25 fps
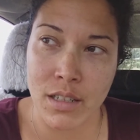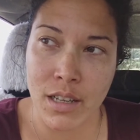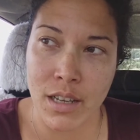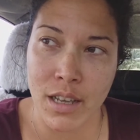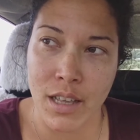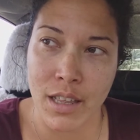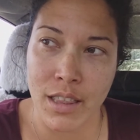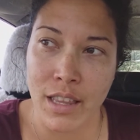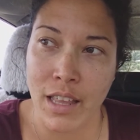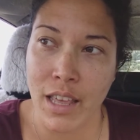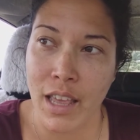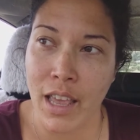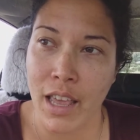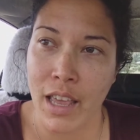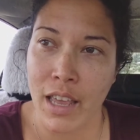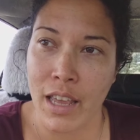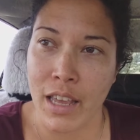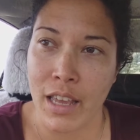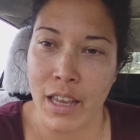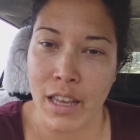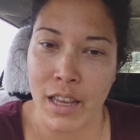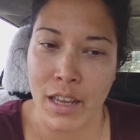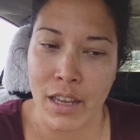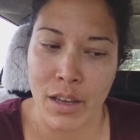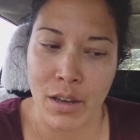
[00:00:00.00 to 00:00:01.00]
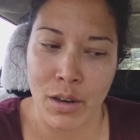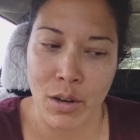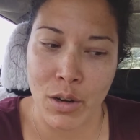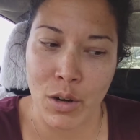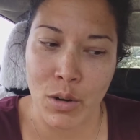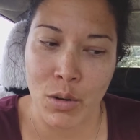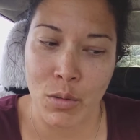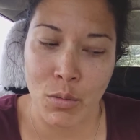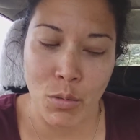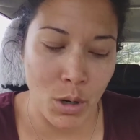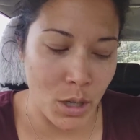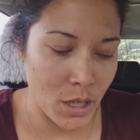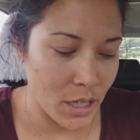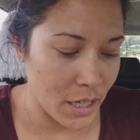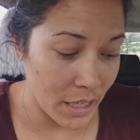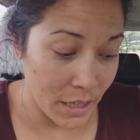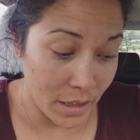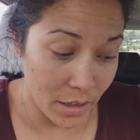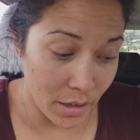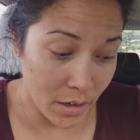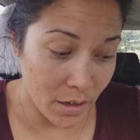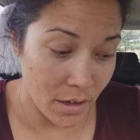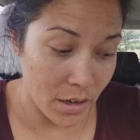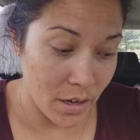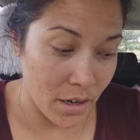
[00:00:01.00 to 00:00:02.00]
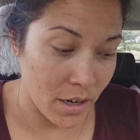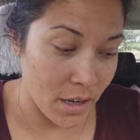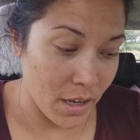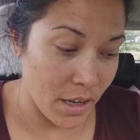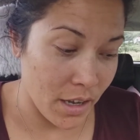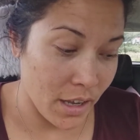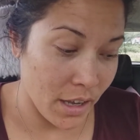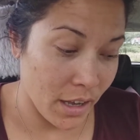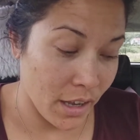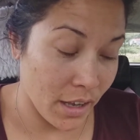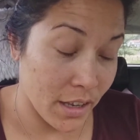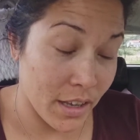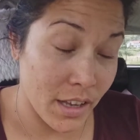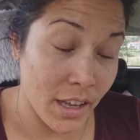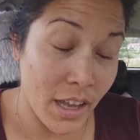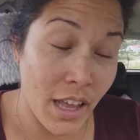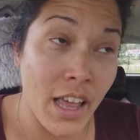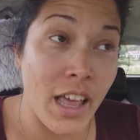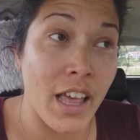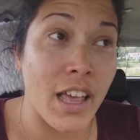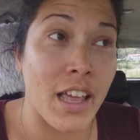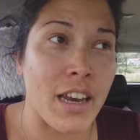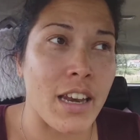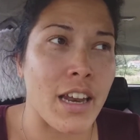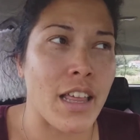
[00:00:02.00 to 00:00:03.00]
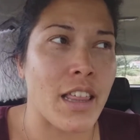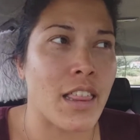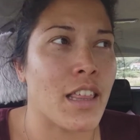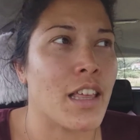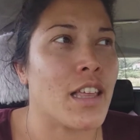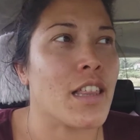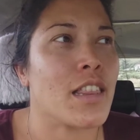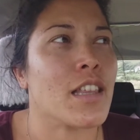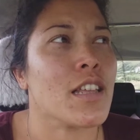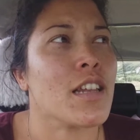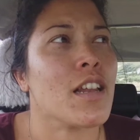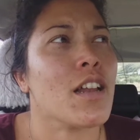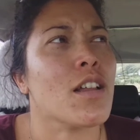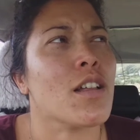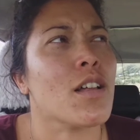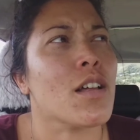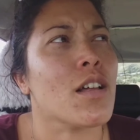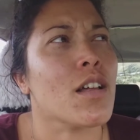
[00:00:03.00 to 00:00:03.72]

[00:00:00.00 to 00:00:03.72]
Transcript: and they work together. And I think that